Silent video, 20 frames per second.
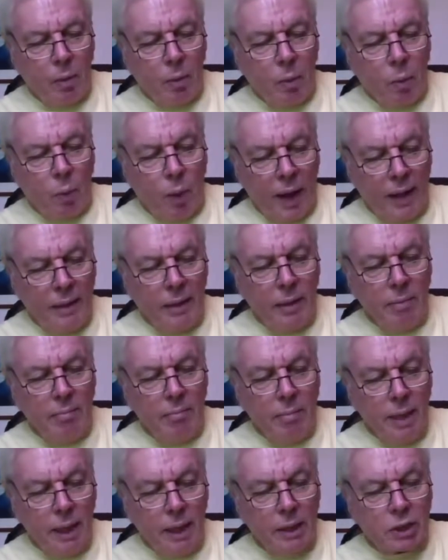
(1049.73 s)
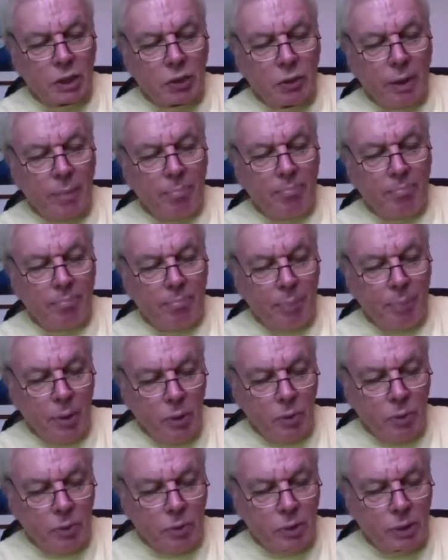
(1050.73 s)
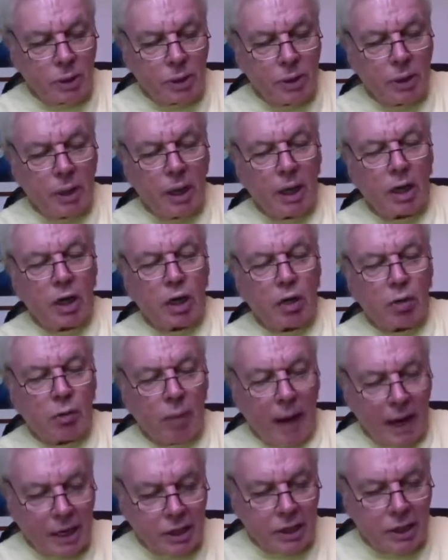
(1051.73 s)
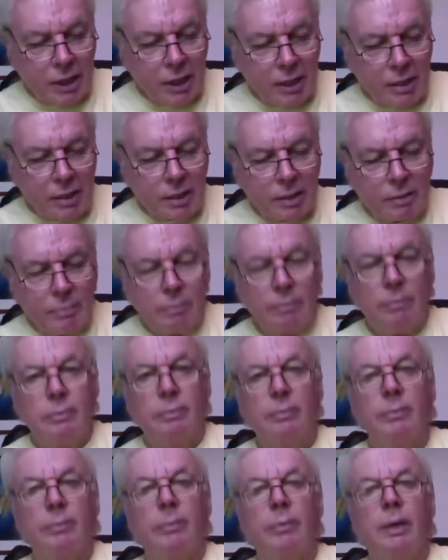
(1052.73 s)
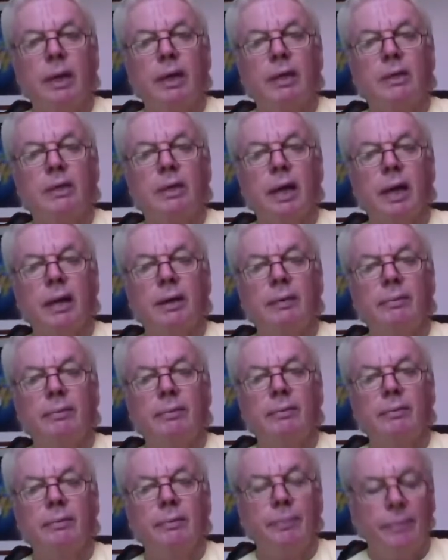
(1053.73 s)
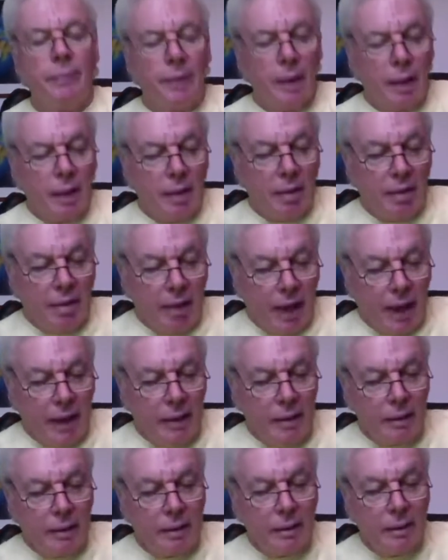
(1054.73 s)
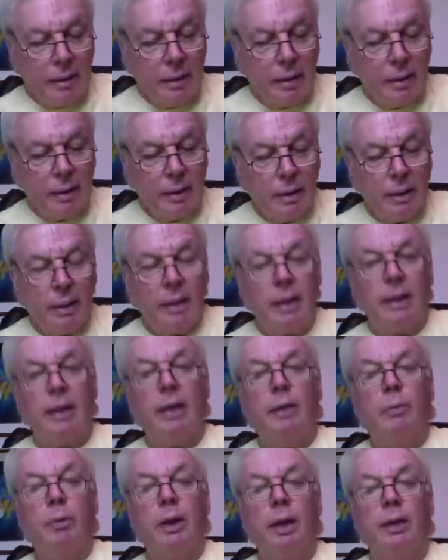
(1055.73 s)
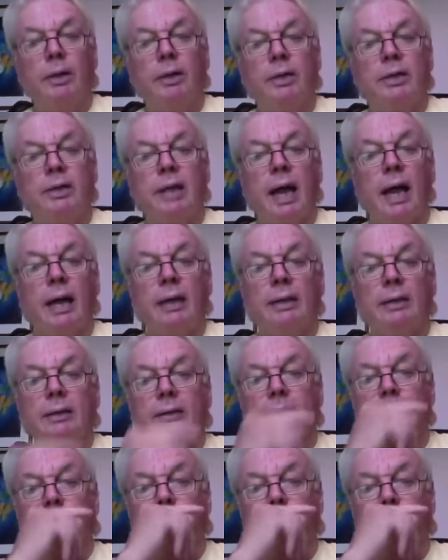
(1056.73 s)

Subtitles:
When the military boot crashes, he said, then he will understand.